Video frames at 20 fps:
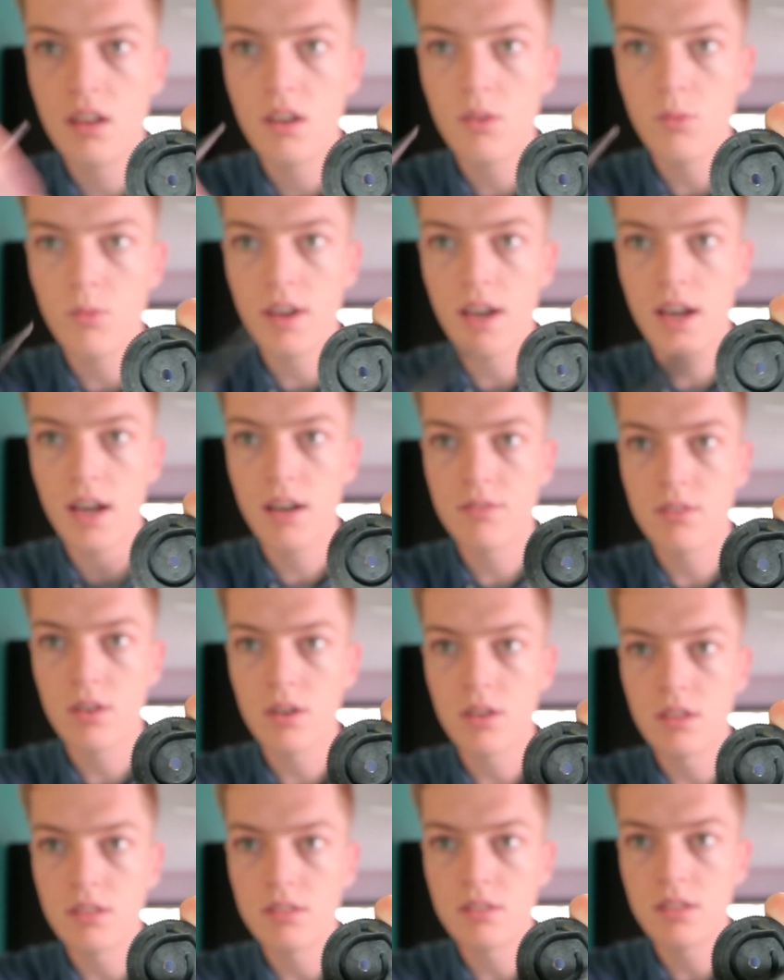we have all
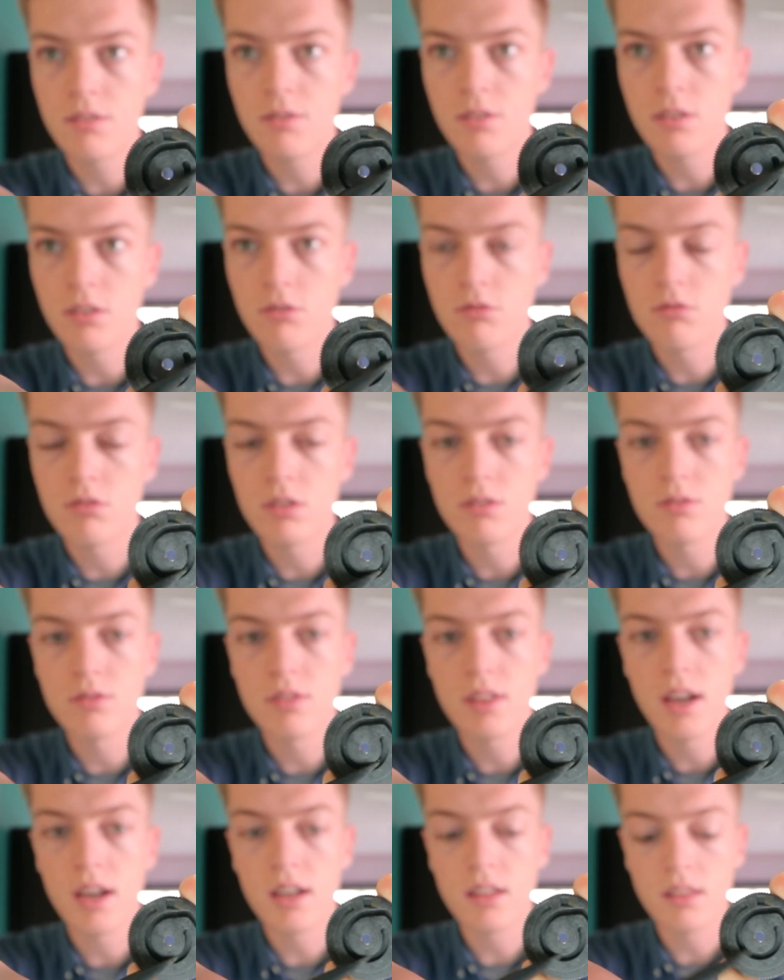these different grooves
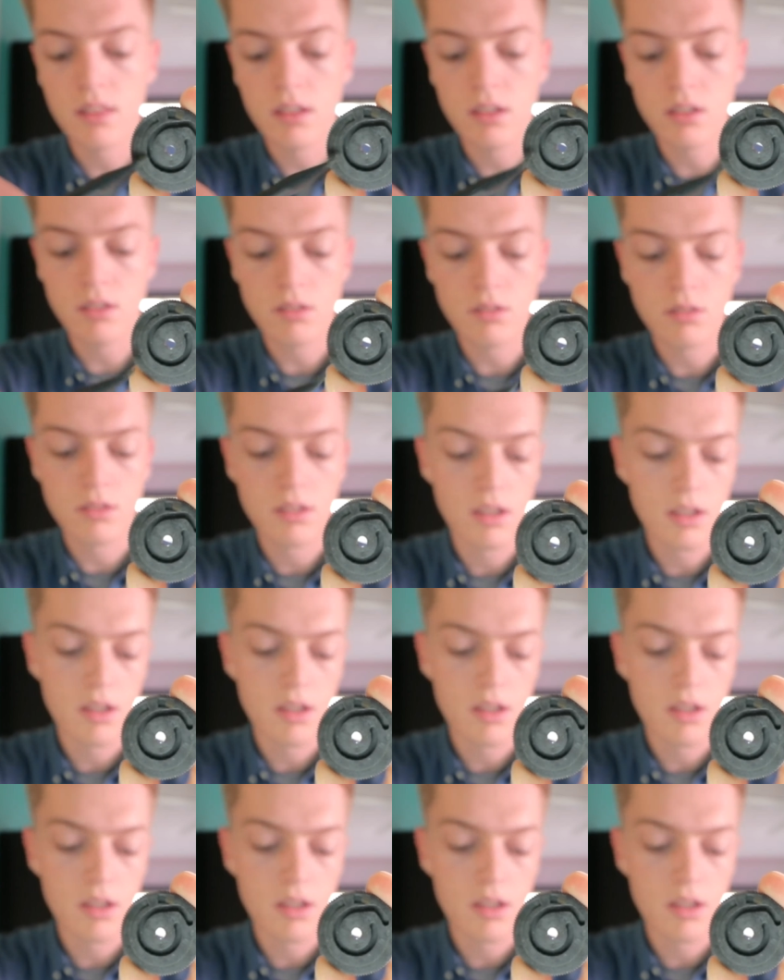that little